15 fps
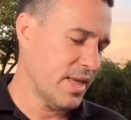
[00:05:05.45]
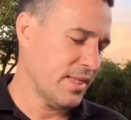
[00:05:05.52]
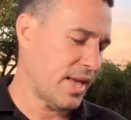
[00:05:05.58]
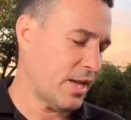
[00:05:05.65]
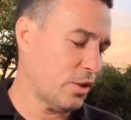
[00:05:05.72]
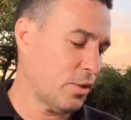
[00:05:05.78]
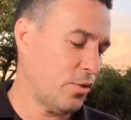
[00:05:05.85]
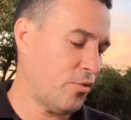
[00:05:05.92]
They
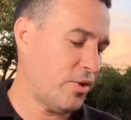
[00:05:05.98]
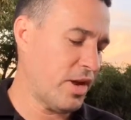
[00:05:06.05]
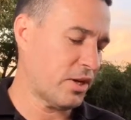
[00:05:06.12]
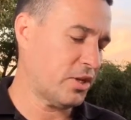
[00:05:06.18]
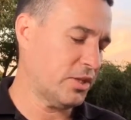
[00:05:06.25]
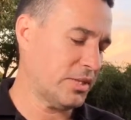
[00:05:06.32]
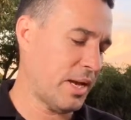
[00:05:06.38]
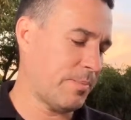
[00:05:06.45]
include
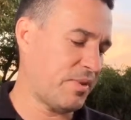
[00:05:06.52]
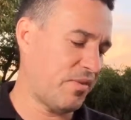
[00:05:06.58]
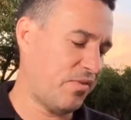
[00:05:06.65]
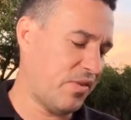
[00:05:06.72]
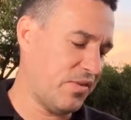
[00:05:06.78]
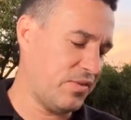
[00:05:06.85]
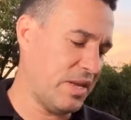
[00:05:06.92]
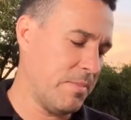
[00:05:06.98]
reductions up to
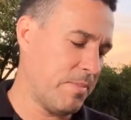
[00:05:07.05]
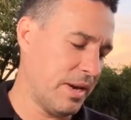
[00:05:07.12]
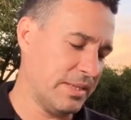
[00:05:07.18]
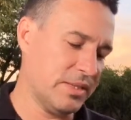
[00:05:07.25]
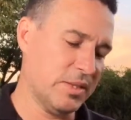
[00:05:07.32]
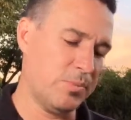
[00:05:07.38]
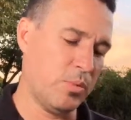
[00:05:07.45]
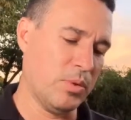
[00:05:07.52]
50
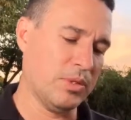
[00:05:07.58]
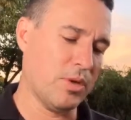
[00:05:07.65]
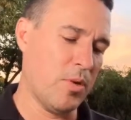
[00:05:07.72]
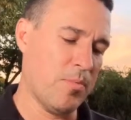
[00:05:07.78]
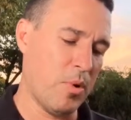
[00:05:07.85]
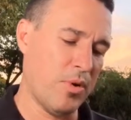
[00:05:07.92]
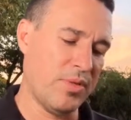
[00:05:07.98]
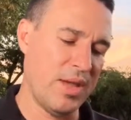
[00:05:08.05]
basis points
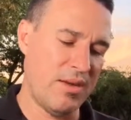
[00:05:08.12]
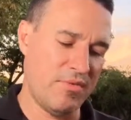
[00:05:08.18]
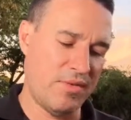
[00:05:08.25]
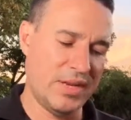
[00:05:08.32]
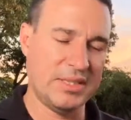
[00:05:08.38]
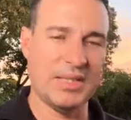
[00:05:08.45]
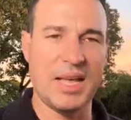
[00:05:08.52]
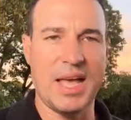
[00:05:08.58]
on both
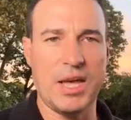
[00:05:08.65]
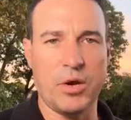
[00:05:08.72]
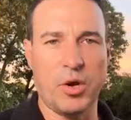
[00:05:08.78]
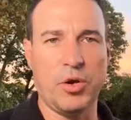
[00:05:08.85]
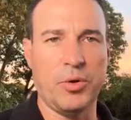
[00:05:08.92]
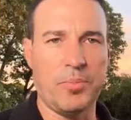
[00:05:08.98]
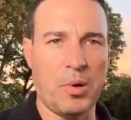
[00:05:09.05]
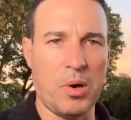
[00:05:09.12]
investor and
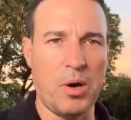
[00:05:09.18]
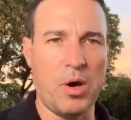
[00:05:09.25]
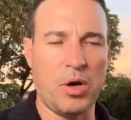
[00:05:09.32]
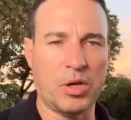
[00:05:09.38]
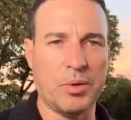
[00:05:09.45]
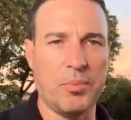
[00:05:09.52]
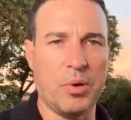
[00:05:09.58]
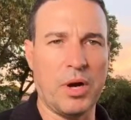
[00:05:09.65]

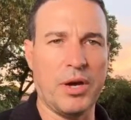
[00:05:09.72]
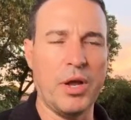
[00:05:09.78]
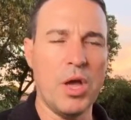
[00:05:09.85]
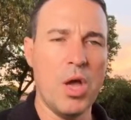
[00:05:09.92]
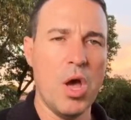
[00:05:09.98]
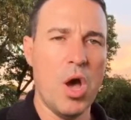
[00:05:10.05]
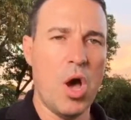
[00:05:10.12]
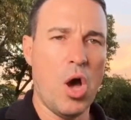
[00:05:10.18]
owner-occupied
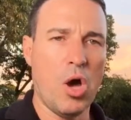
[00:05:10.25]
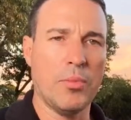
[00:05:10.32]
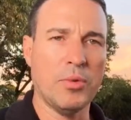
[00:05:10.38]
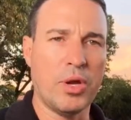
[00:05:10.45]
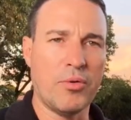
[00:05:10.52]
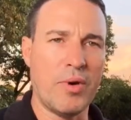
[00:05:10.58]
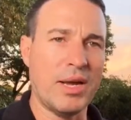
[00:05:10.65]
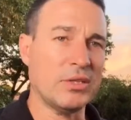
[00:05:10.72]
home
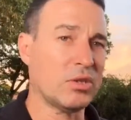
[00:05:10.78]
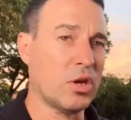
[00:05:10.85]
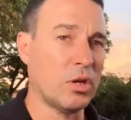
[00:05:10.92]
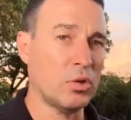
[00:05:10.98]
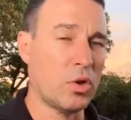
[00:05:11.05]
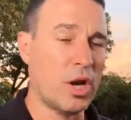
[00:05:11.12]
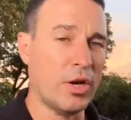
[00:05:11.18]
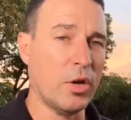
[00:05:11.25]
loan rates. So
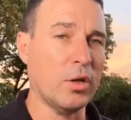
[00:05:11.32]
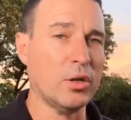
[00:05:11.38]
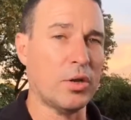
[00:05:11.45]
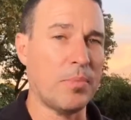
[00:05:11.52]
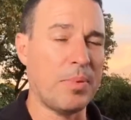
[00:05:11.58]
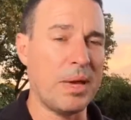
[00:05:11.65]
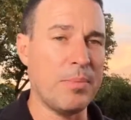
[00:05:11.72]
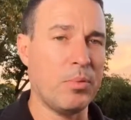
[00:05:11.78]
look, I know a
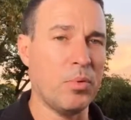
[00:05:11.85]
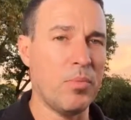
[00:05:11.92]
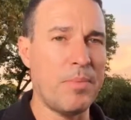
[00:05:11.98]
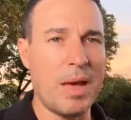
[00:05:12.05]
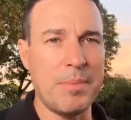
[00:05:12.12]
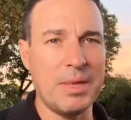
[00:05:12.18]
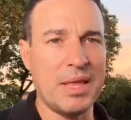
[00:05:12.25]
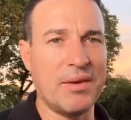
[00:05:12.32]
lot of people,
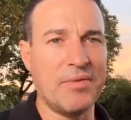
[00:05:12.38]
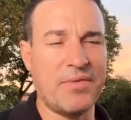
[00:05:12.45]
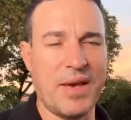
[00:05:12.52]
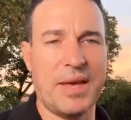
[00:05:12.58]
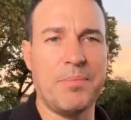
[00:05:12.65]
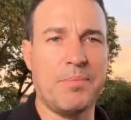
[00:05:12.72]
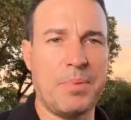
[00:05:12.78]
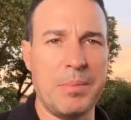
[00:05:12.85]
maybe they've
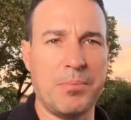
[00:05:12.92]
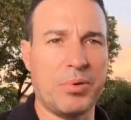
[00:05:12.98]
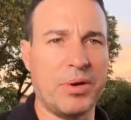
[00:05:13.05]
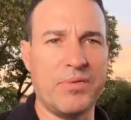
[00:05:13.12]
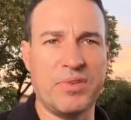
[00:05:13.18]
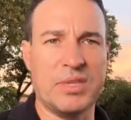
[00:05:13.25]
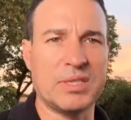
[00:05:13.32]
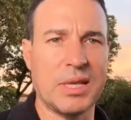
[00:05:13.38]
had
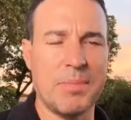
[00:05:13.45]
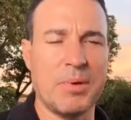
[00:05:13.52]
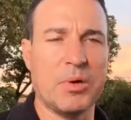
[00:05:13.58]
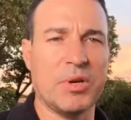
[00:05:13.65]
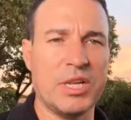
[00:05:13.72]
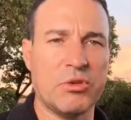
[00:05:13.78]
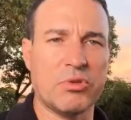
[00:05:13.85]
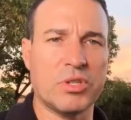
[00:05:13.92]
previously been
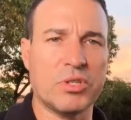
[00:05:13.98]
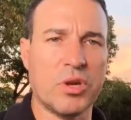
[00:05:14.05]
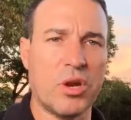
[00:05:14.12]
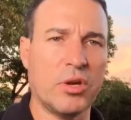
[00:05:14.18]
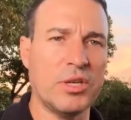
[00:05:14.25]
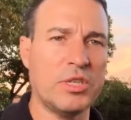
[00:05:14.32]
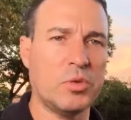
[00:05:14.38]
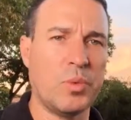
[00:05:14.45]
on interest
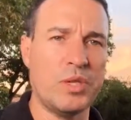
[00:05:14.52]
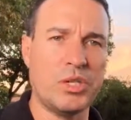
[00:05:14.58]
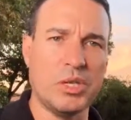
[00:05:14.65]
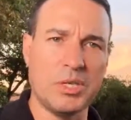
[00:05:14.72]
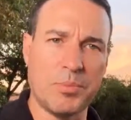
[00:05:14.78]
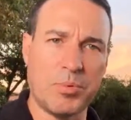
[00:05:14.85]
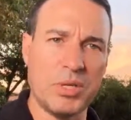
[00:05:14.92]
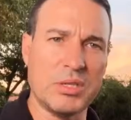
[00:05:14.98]
only,
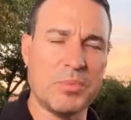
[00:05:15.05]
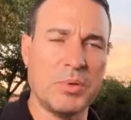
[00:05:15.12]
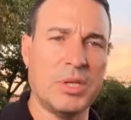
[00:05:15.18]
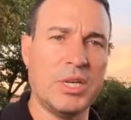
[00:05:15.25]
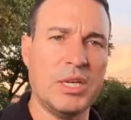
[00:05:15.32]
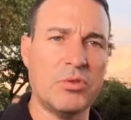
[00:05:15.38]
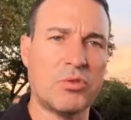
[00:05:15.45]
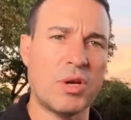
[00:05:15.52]
switching to principal
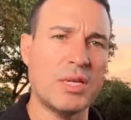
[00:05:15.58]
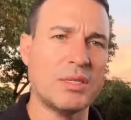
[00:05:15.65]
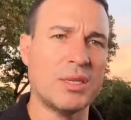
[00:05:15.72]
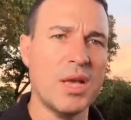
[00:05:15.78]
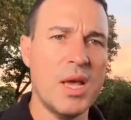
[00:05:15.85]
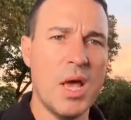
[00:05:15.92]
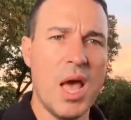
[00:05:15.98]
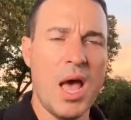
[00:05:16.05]
and interest,
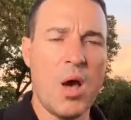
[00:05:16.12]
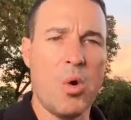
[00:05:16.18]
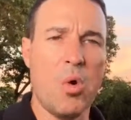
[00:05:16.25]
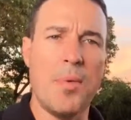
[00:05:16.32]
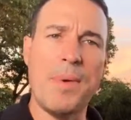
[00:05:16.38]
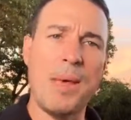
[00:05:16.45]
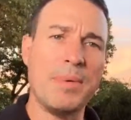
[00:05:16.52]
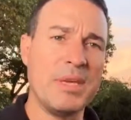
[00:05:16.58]

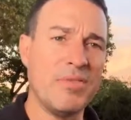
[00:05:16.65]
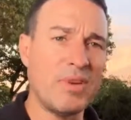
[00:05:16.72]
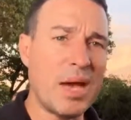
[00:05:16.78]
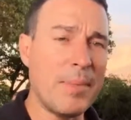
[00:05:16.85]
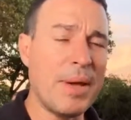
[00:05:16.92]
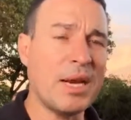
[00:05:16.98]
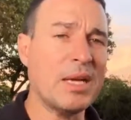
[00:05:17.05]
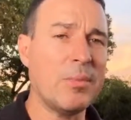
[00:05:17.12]
or maybe you've
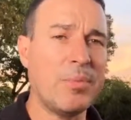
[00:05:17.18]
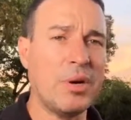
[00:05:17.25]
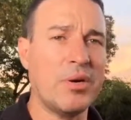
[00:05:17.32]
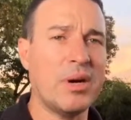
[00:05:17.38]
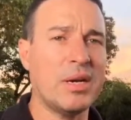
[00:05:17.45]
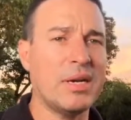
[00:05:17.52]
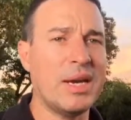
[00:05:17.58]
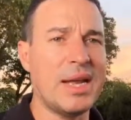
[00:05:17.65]
come out of your
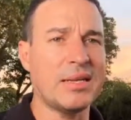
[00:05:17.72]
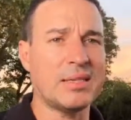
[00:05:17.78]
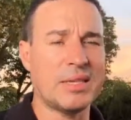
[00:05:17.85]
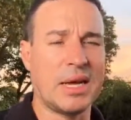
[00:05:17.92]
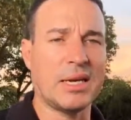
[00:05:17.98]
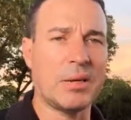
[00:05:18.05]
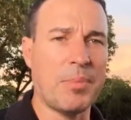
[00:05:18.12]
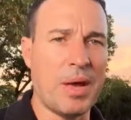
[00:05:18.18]
period and now
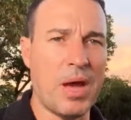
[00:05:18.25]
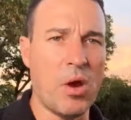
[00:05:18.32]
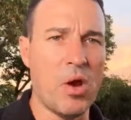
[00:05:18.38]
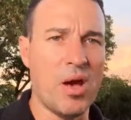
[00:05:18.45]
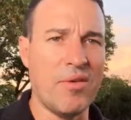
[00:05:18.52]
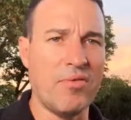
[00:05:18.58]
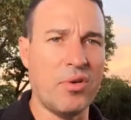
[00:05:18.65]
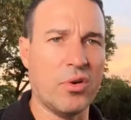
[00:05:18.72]
starting to pay a
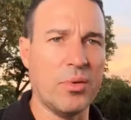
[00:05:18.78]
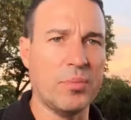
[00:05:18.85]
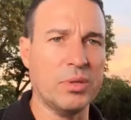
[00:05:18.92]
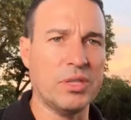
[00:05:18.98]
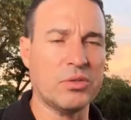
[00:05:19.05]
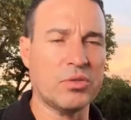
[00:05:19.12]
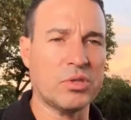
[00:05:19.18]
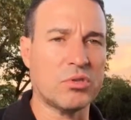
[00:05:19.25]
higher
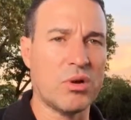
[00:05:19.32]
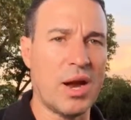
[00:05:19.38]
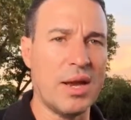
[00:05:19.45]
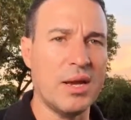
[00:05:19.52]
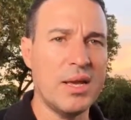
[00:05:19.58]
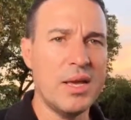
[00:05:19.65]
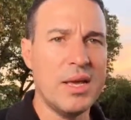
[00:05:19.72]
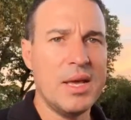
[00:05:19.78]
variable interest rate.